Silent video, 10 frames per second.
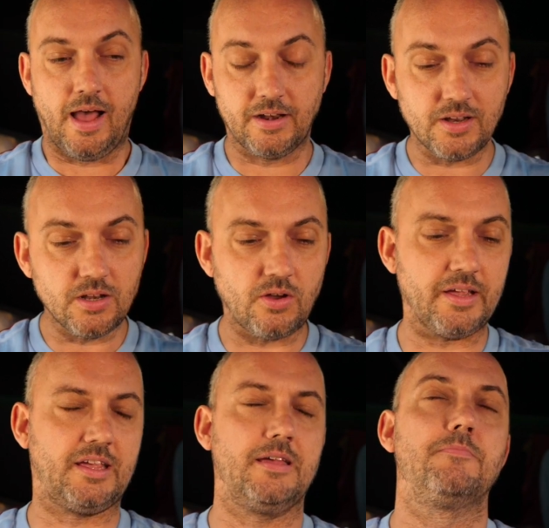And I
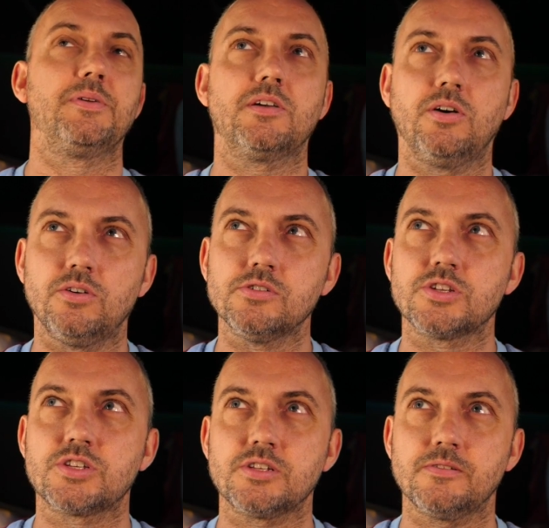like him
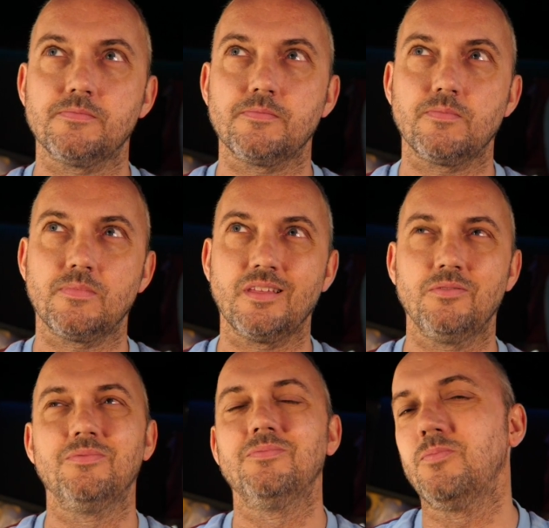because...
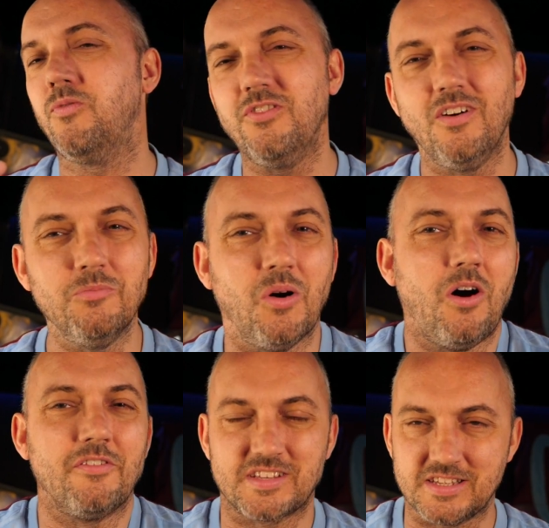well,
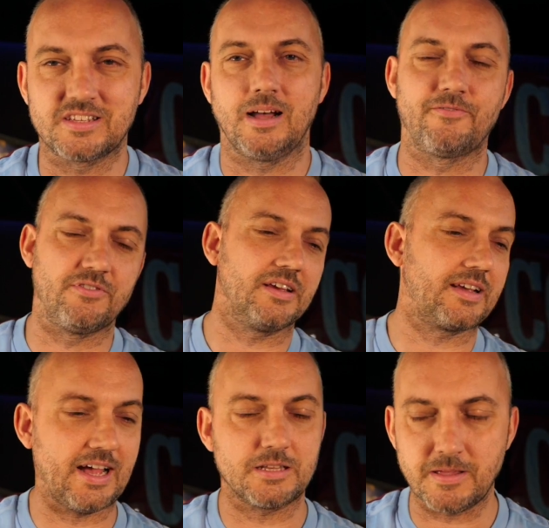obviously he's come through the
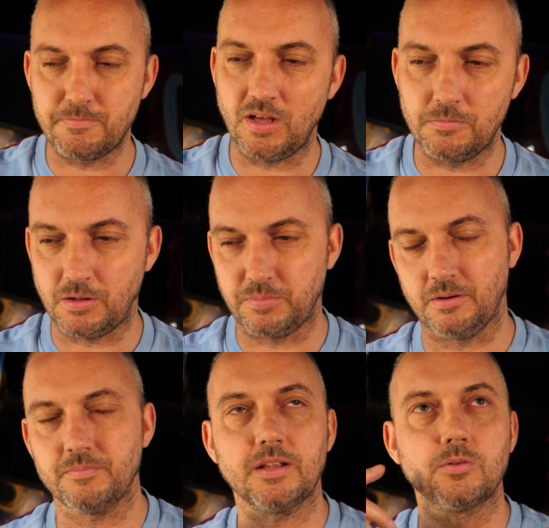academy, blah, blah,
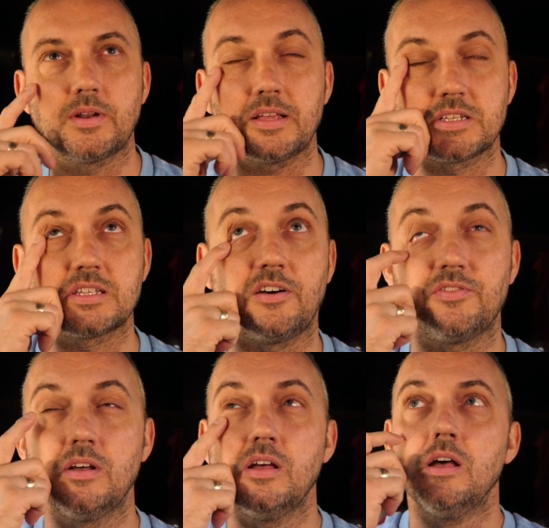blah, and all that
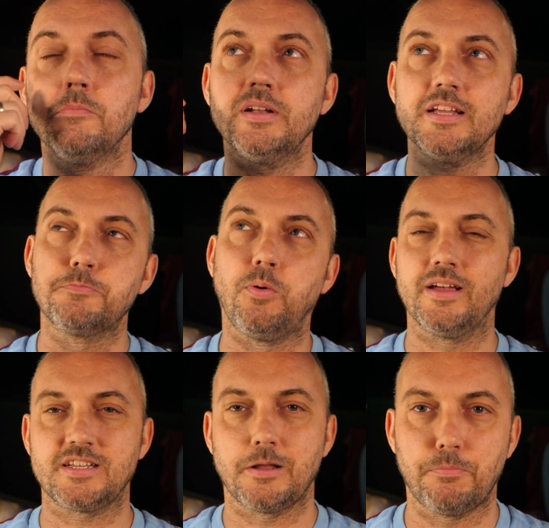stuff. But this
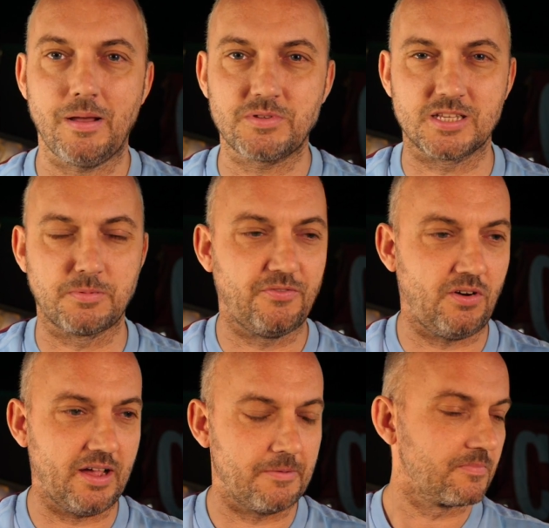boy has had a baptism of
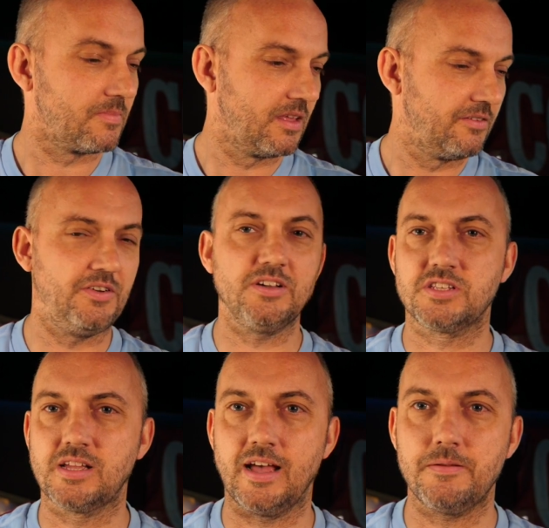fire.
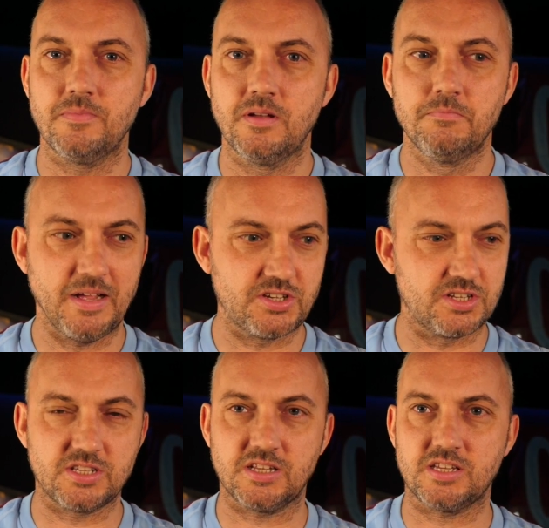First game,
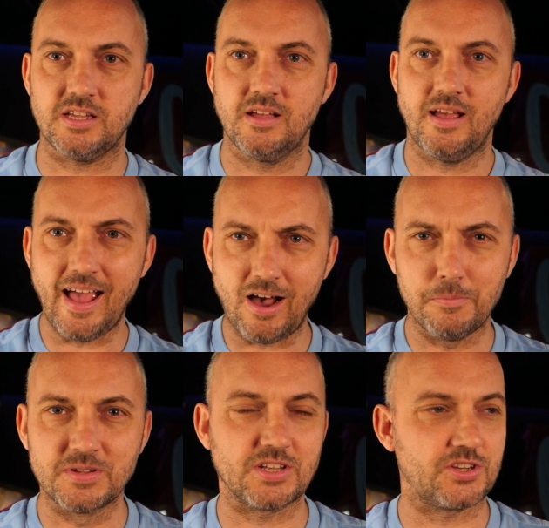Manchester City, out
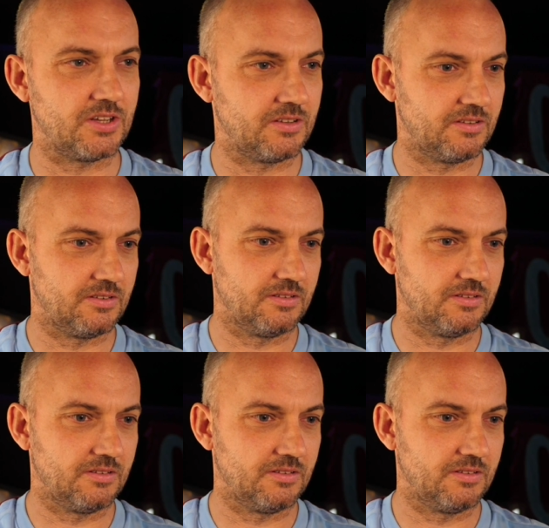of position.